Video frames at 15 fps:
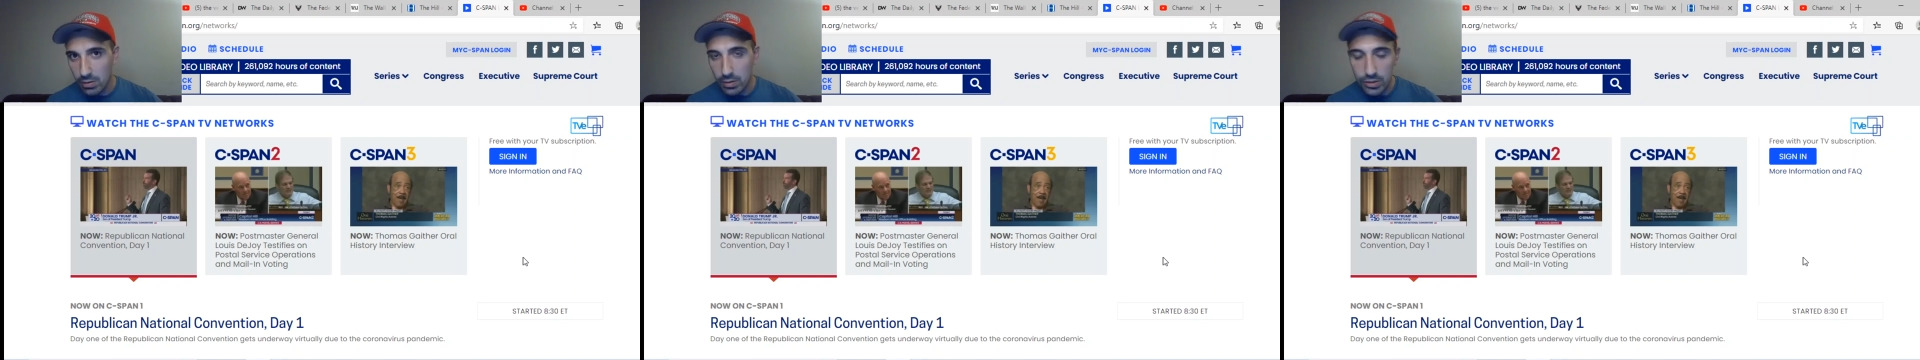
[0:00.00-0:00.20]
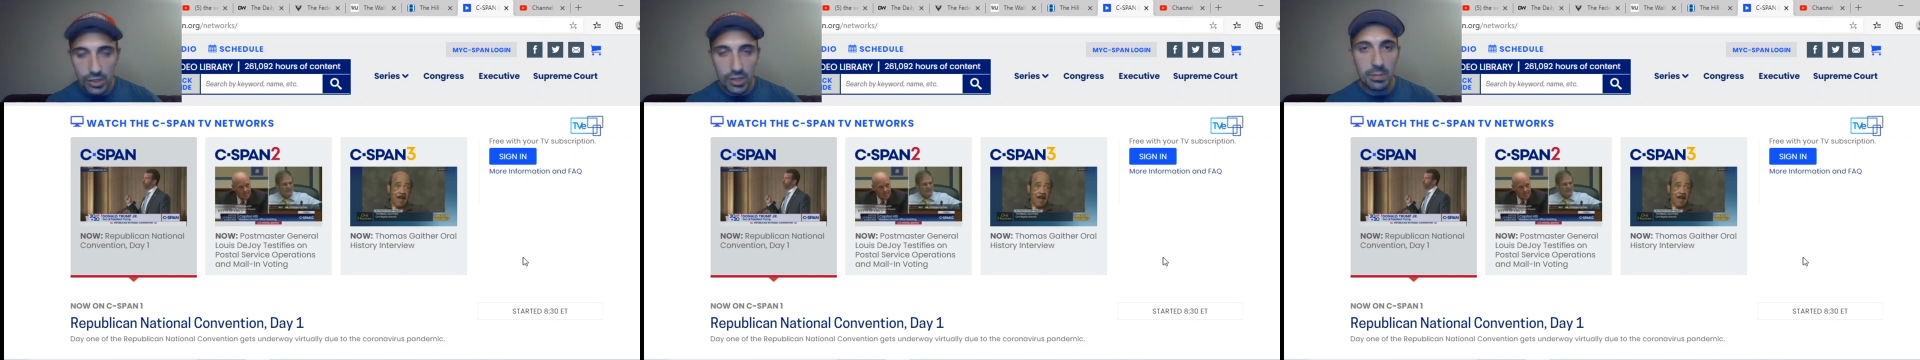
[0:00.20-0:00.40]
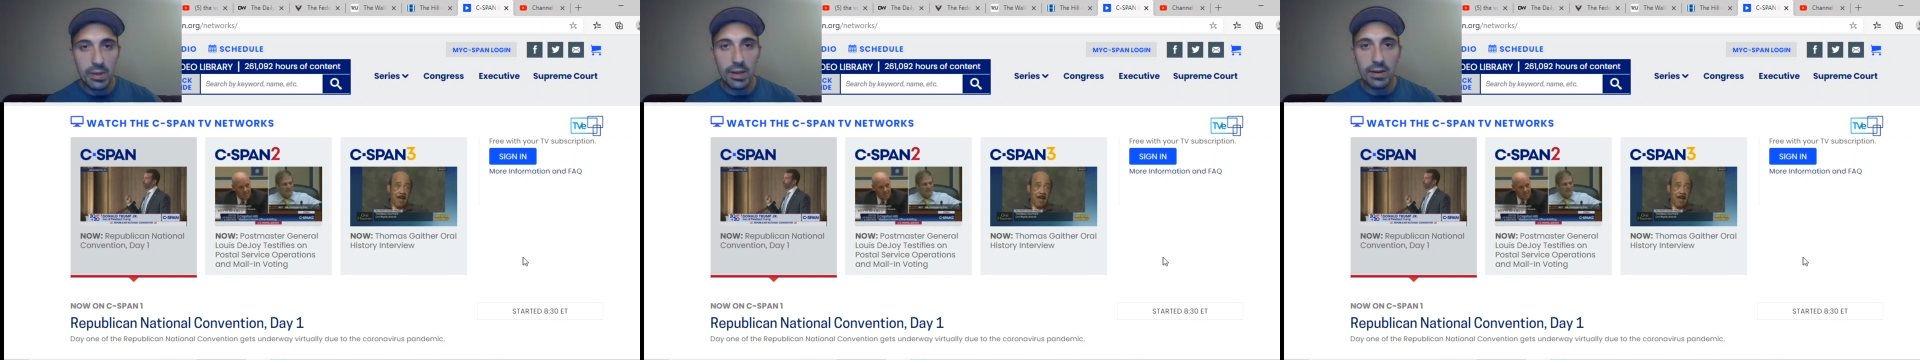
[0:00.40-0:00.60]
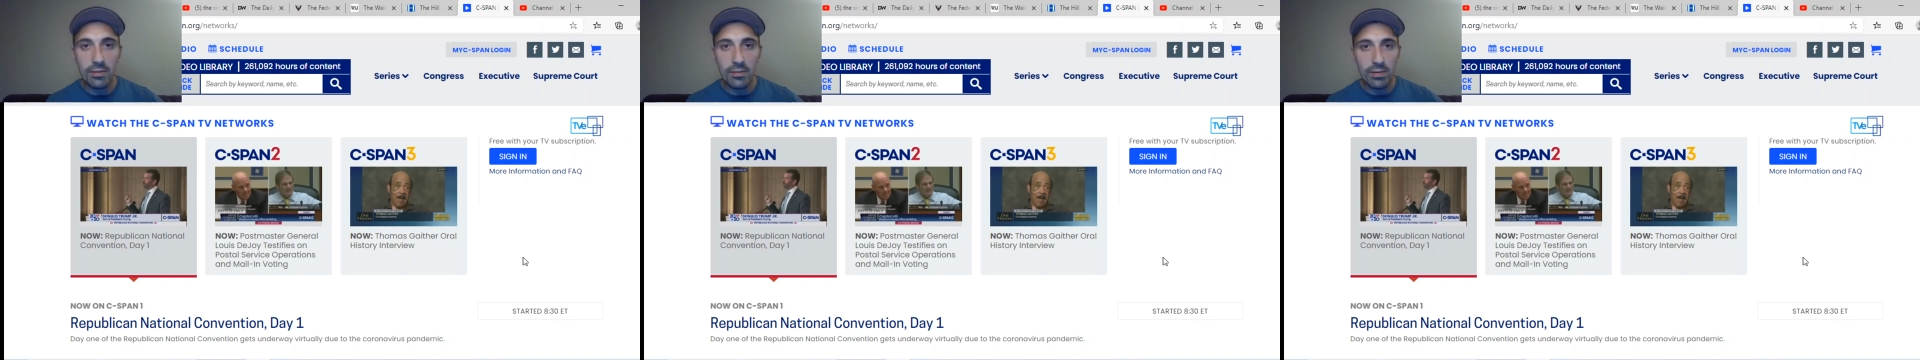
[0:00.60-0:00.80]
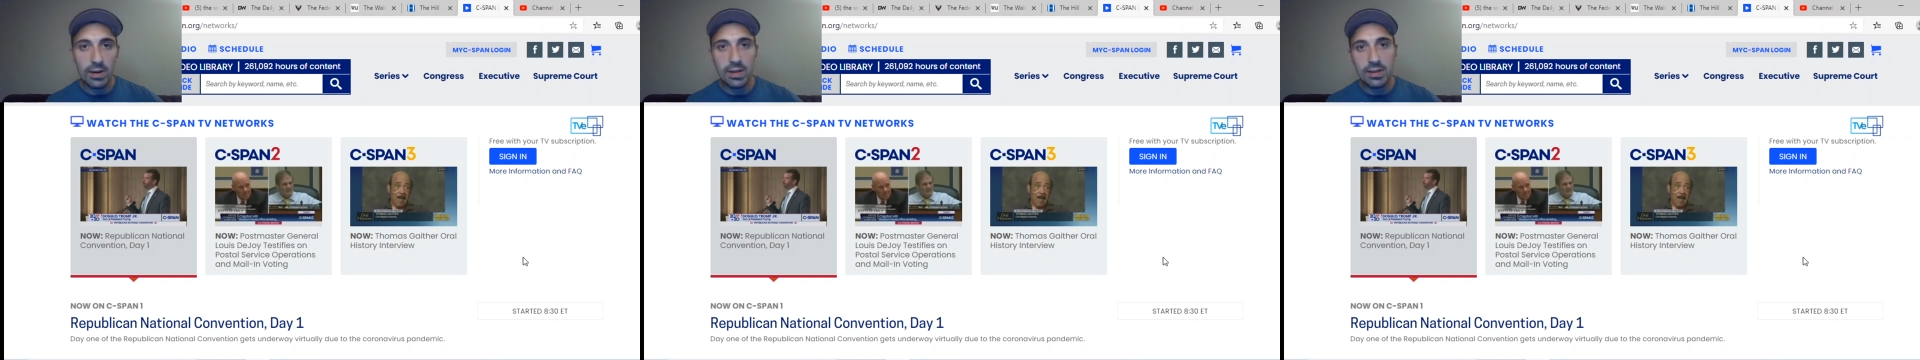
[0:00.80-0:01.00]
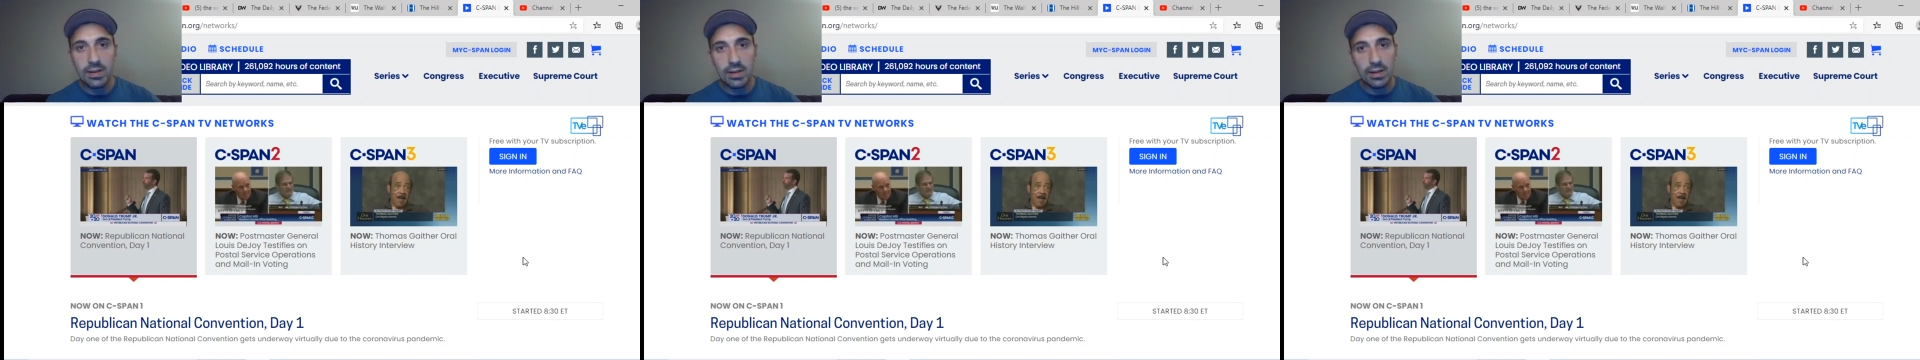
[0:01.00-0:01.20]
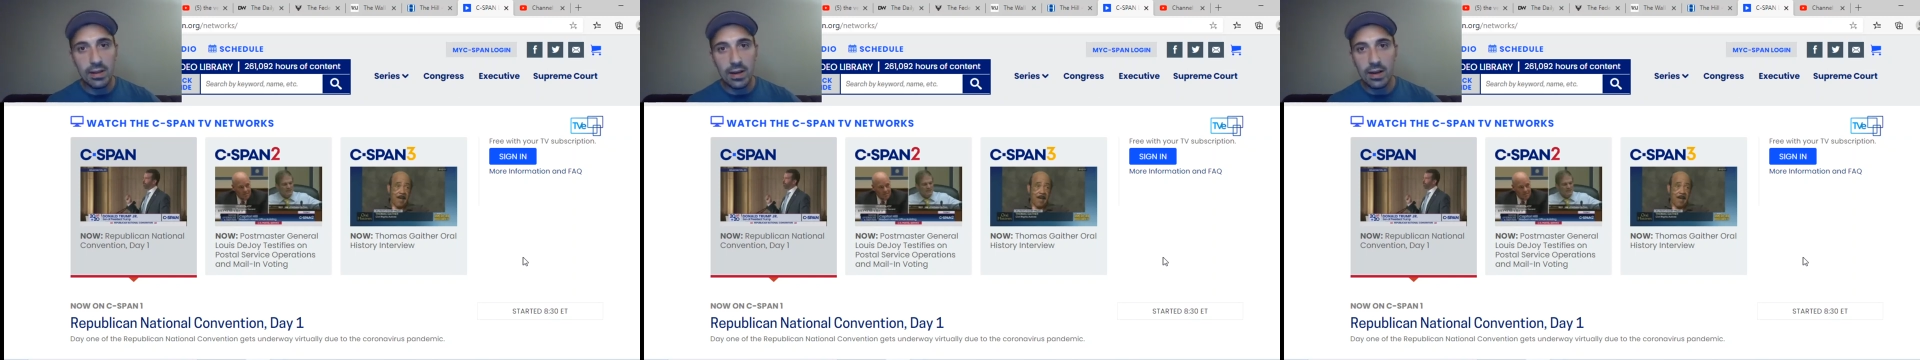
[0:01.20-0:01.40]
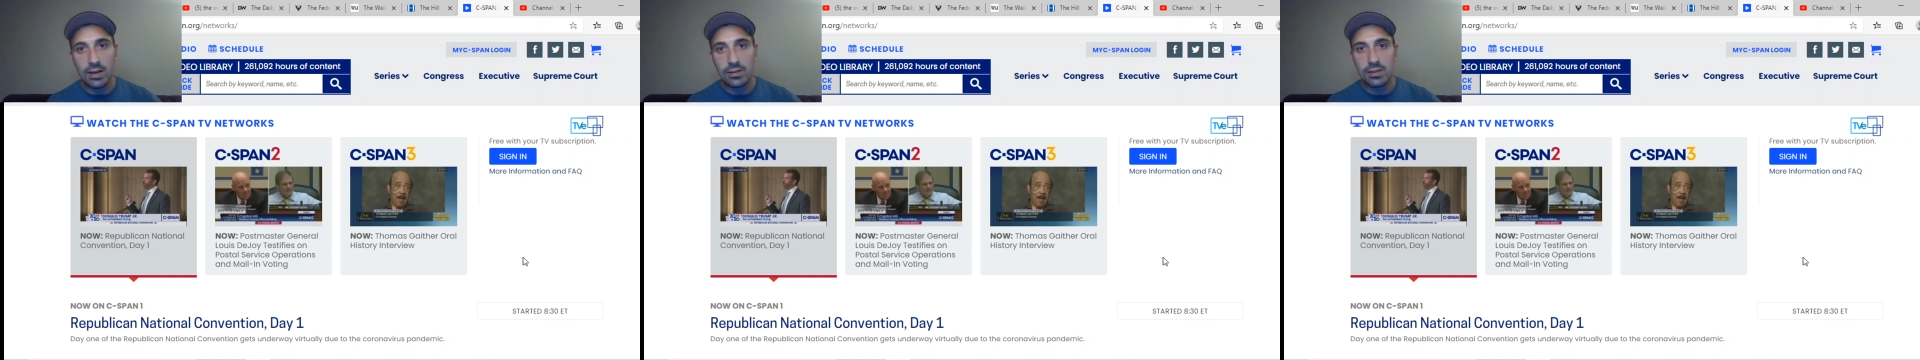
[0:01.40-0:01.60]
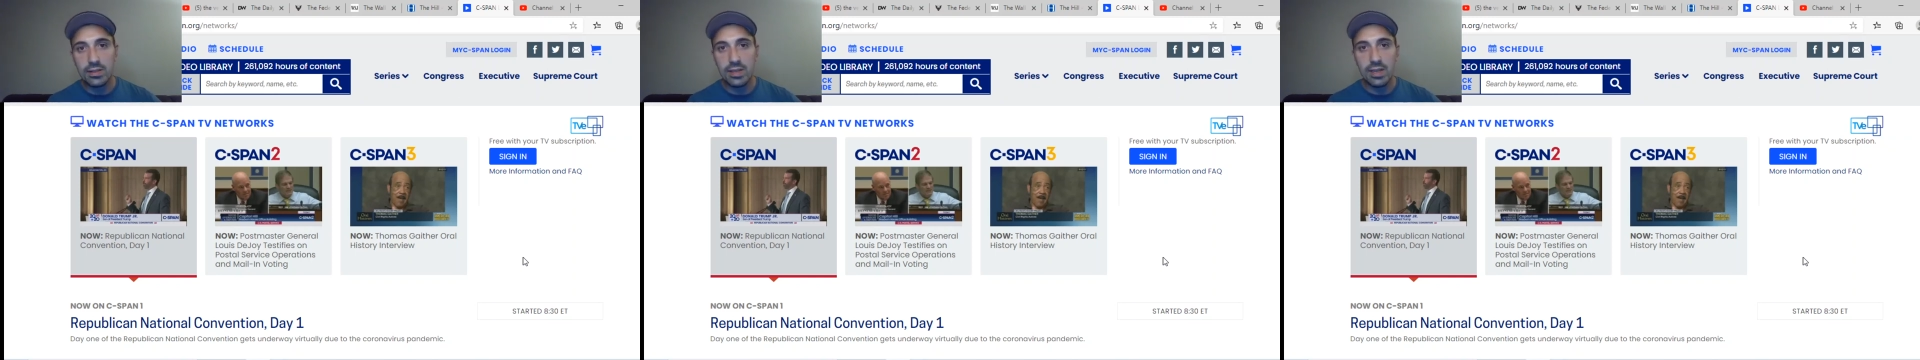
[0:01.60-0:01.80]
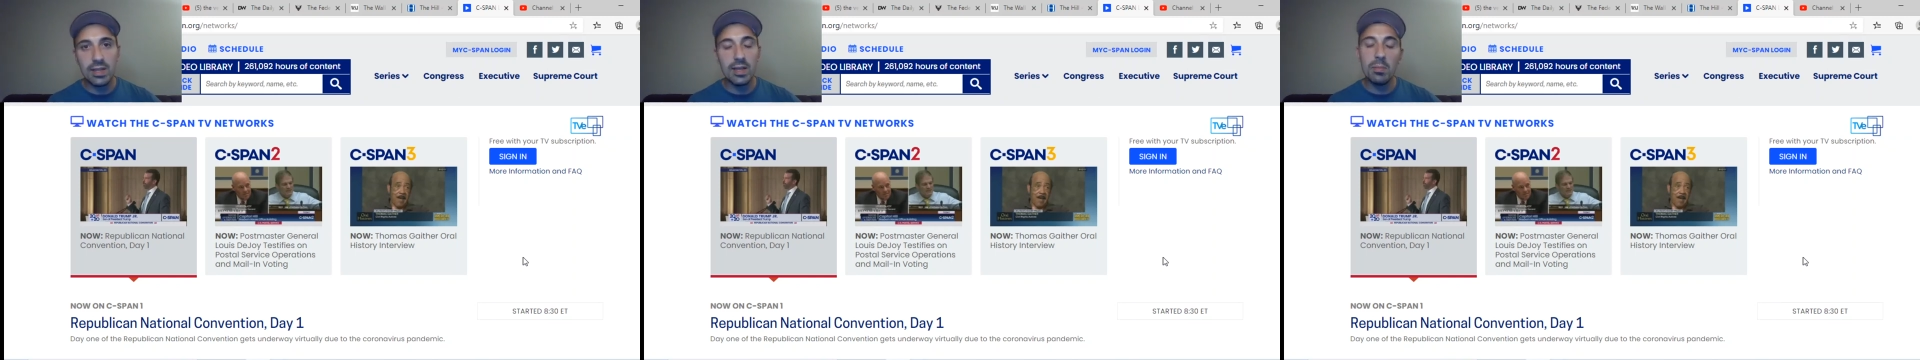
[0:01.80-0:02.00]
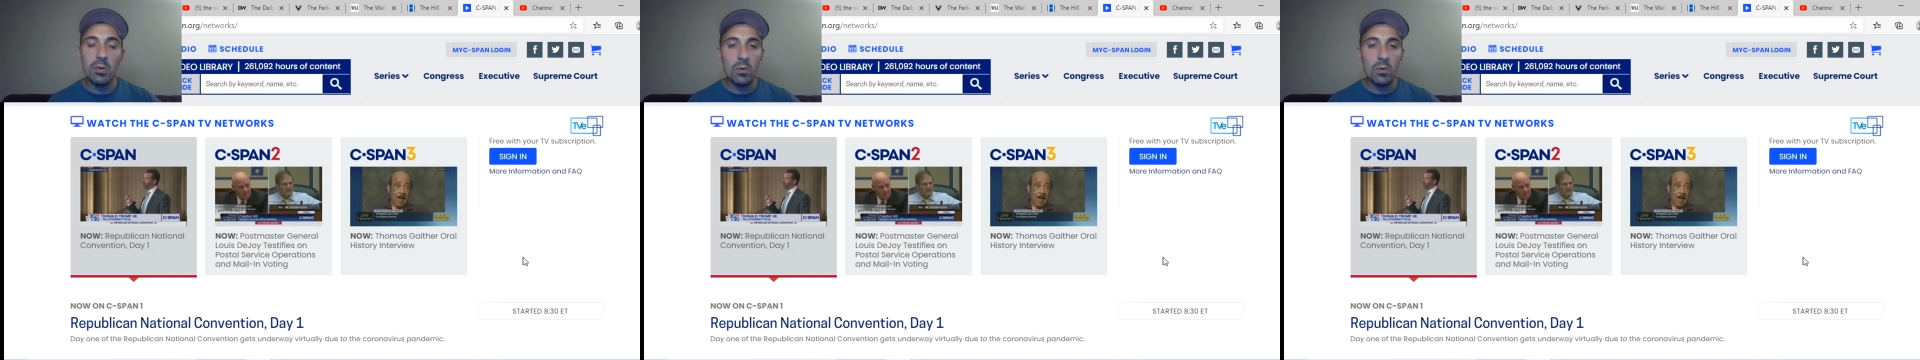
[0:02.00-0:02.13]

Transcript: legitimately afraid to actually say that.